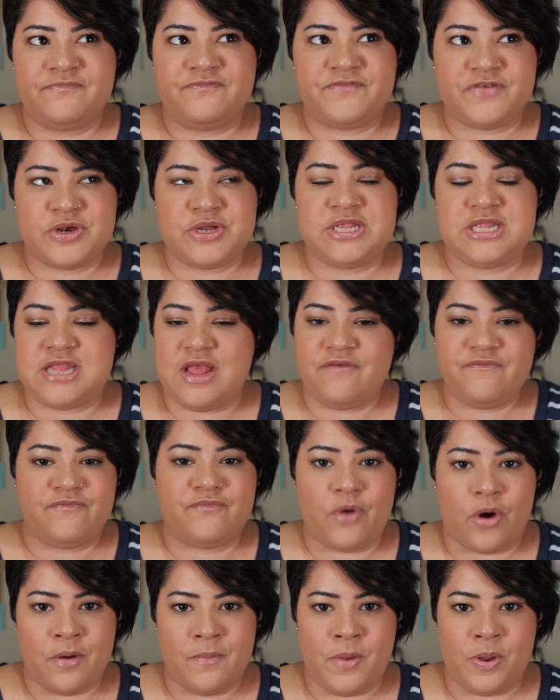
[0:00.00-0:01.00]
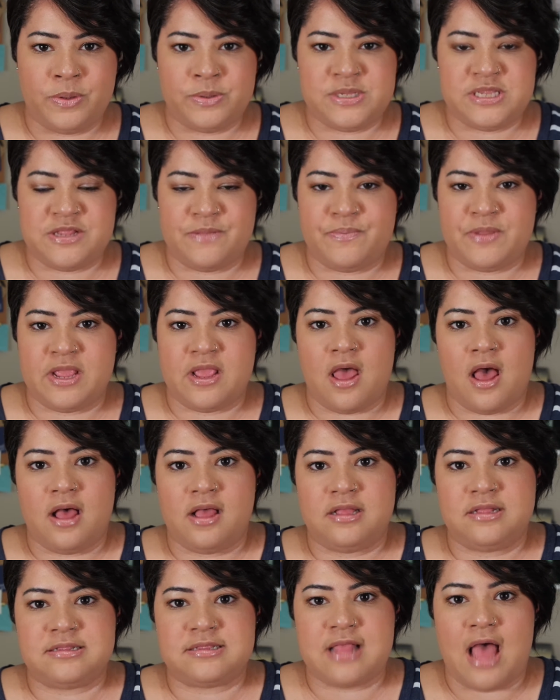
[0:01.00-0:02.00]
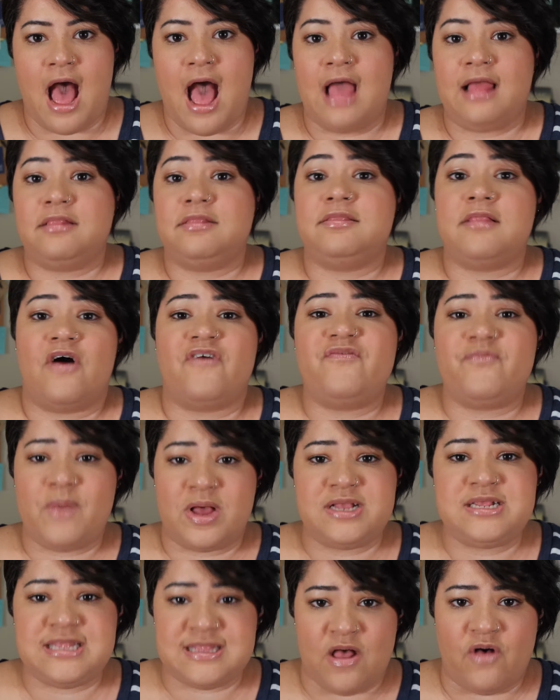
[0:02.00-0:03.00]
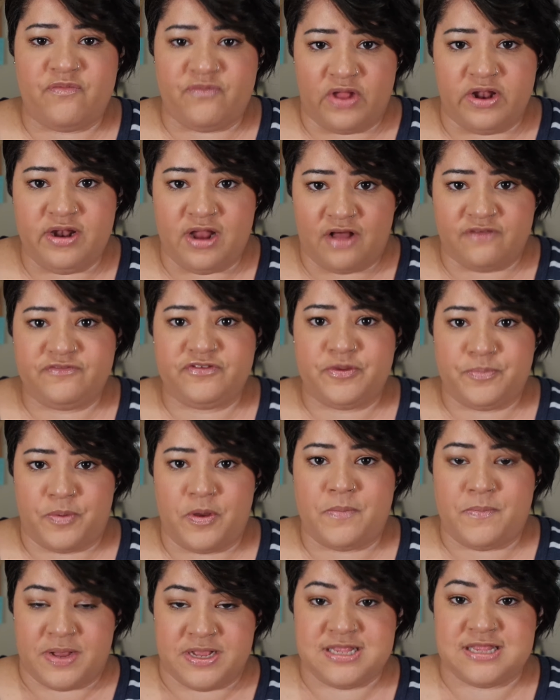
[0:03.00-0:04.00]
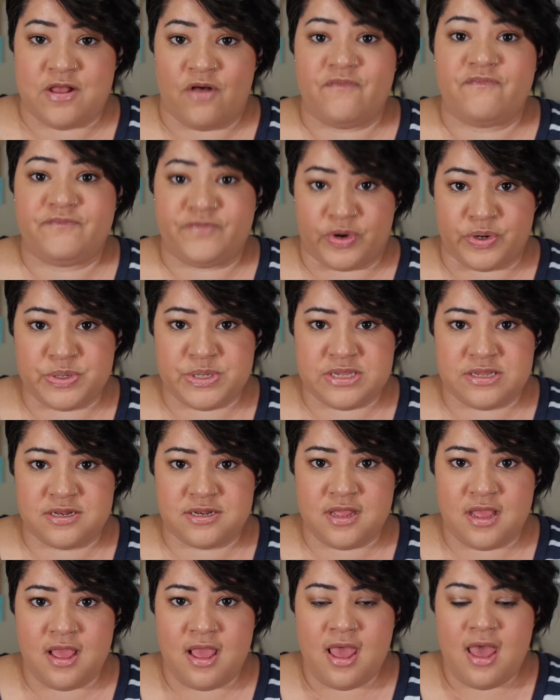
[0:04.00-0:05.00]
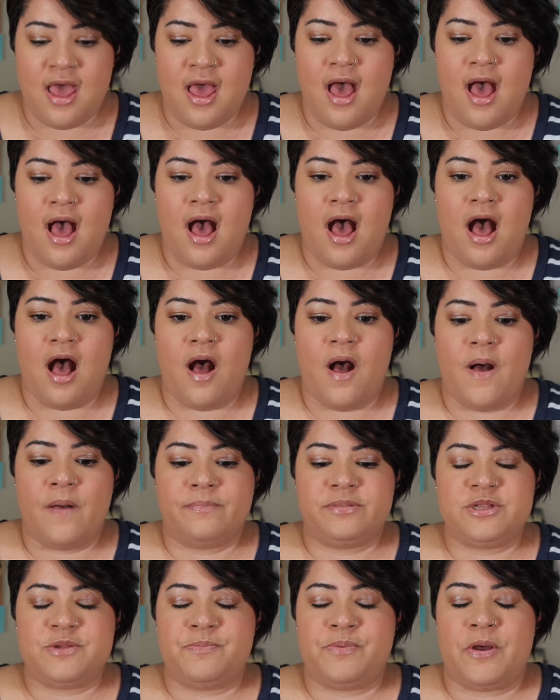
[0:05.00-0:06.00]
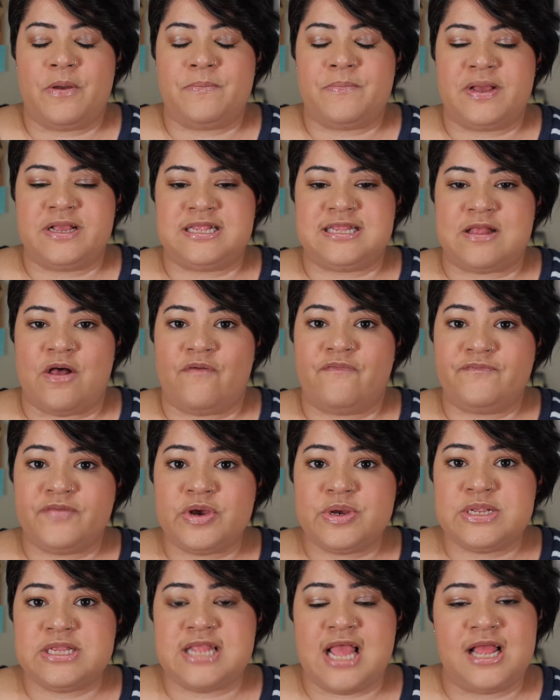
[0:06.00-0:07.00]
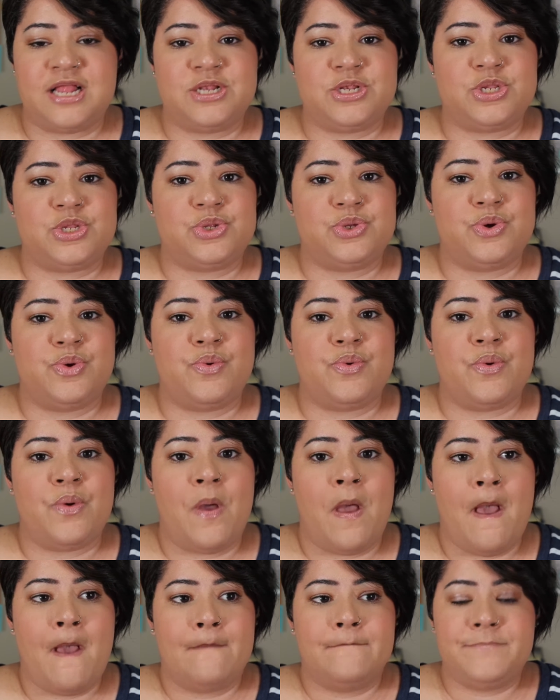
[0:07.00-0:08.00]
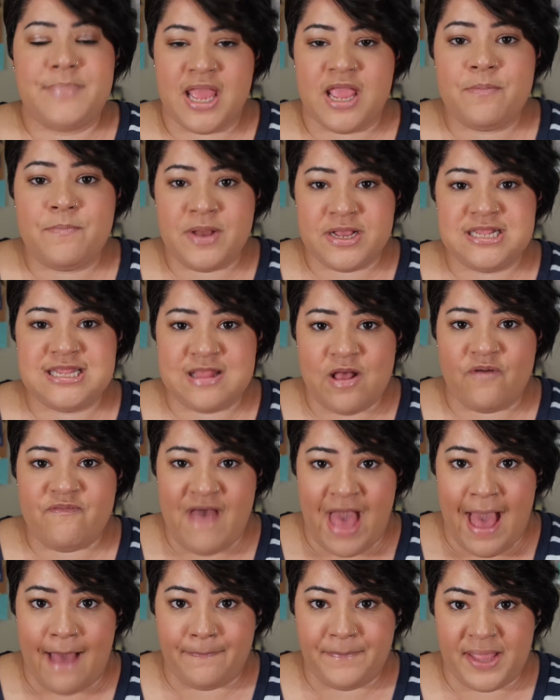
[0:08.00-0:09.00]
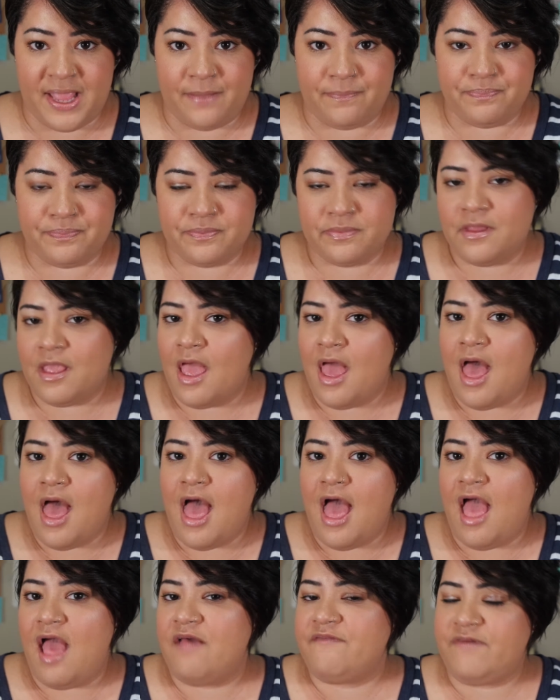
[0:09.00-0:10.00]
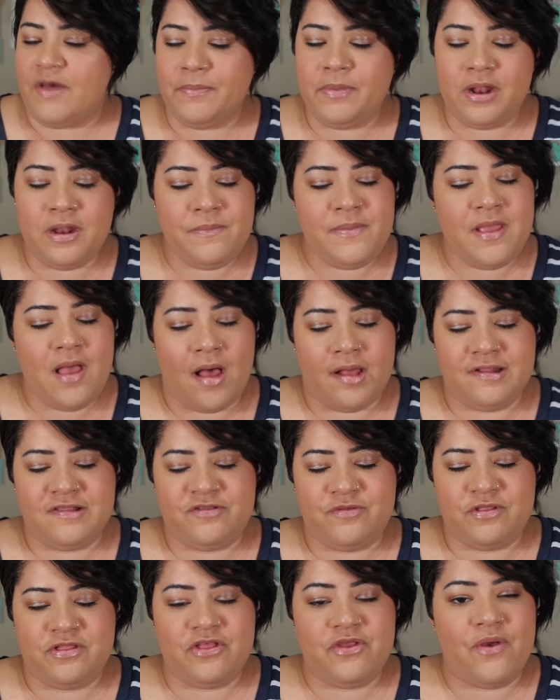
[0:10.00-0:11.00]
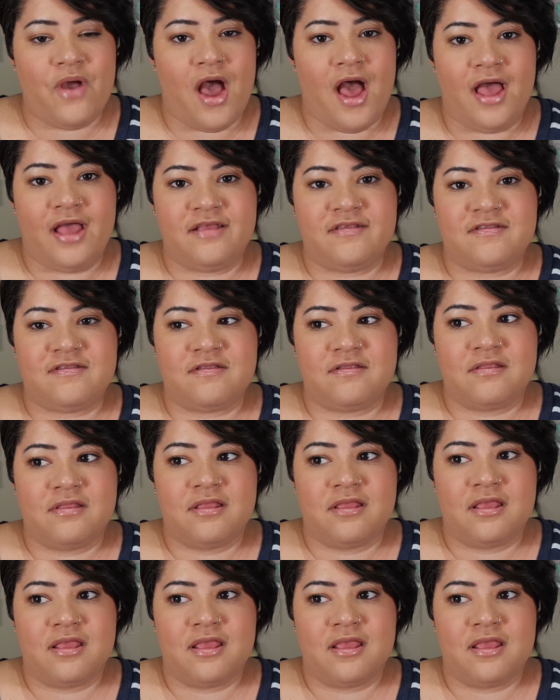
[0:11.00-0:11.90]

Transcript: first and foremost because I love myself enough to put myself first. And to make myself happy. If I'm going to be honest with you guys,